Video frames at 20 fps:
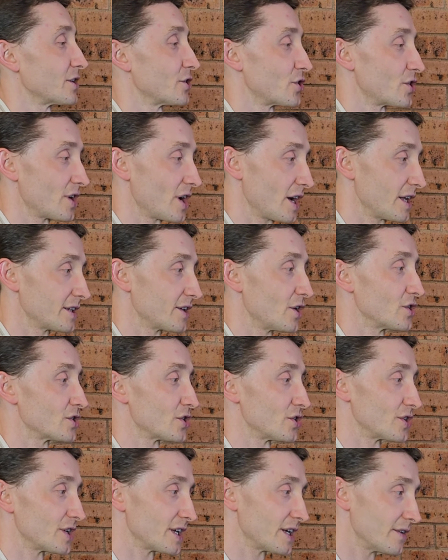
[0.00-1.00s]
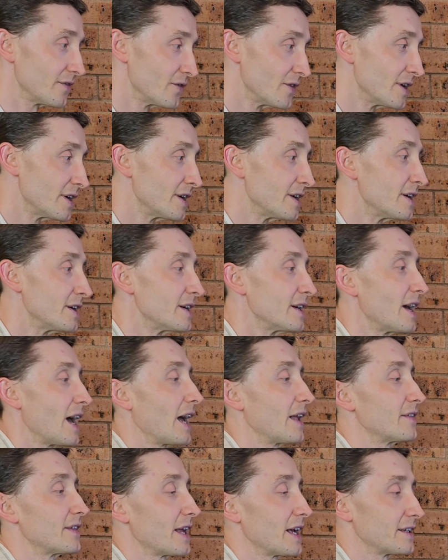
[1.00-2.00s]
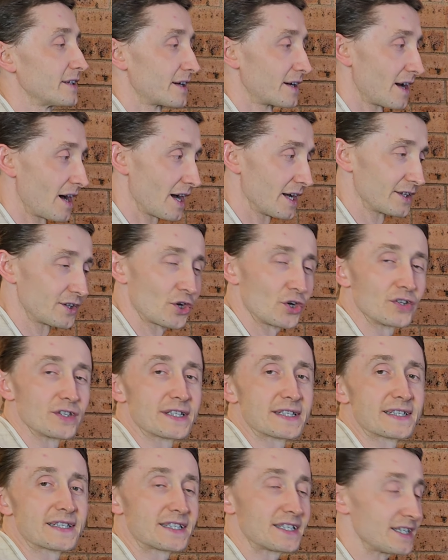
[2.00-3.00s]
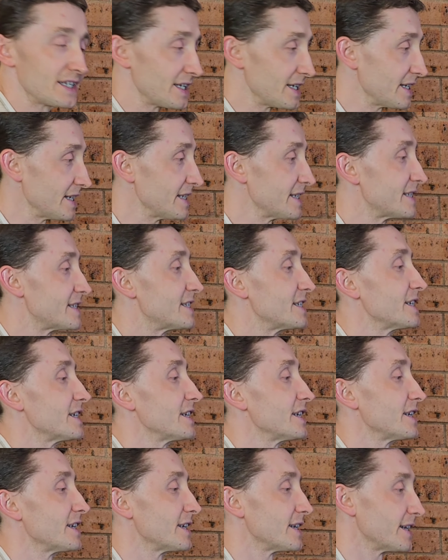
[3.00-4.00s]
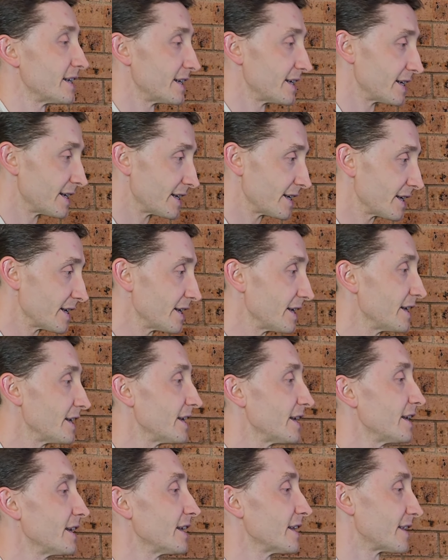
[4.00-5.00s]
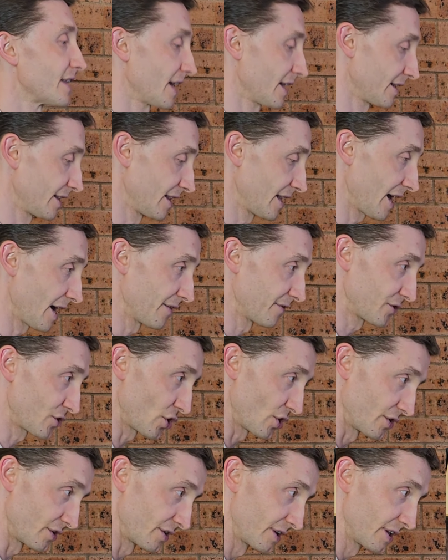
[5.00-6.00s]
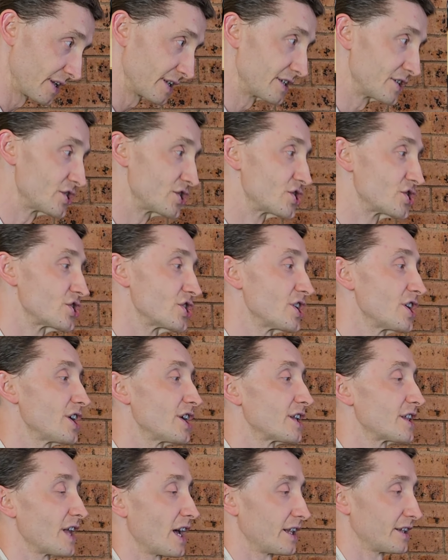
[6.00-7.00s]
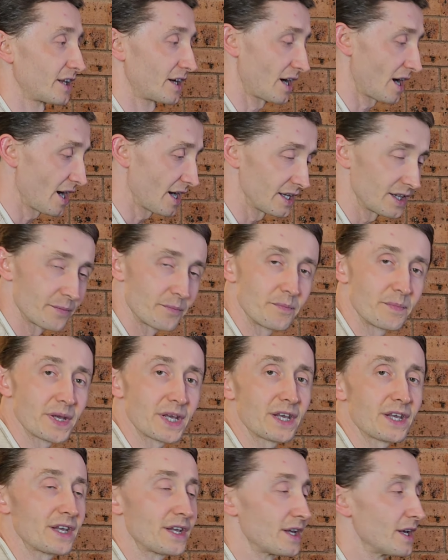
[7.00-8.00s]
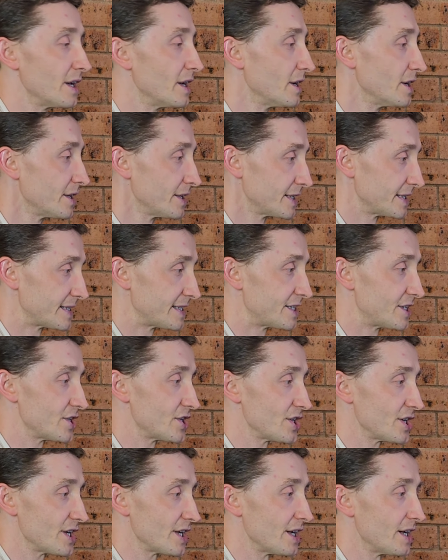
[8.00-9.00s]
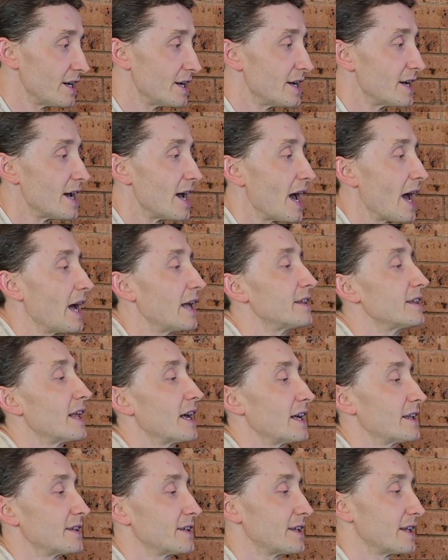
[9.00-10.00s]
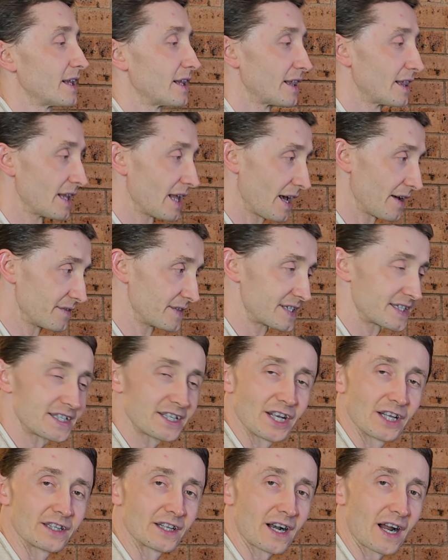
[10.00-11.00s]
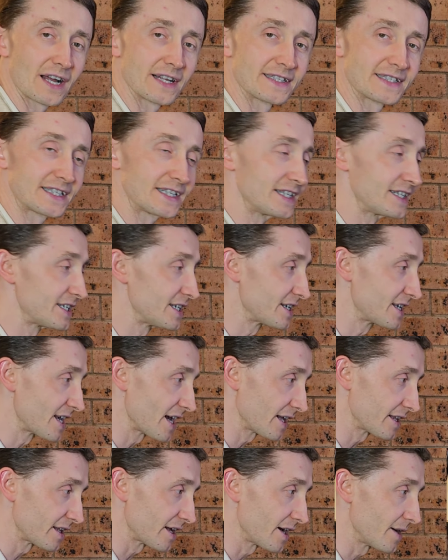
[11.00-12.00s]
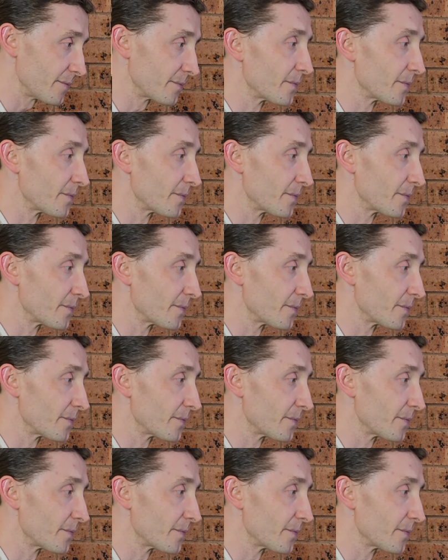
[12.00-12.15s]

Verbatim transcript: So right goes on E, and then right on C, D, E, then left on G, then right B, D, and then left C and right C together,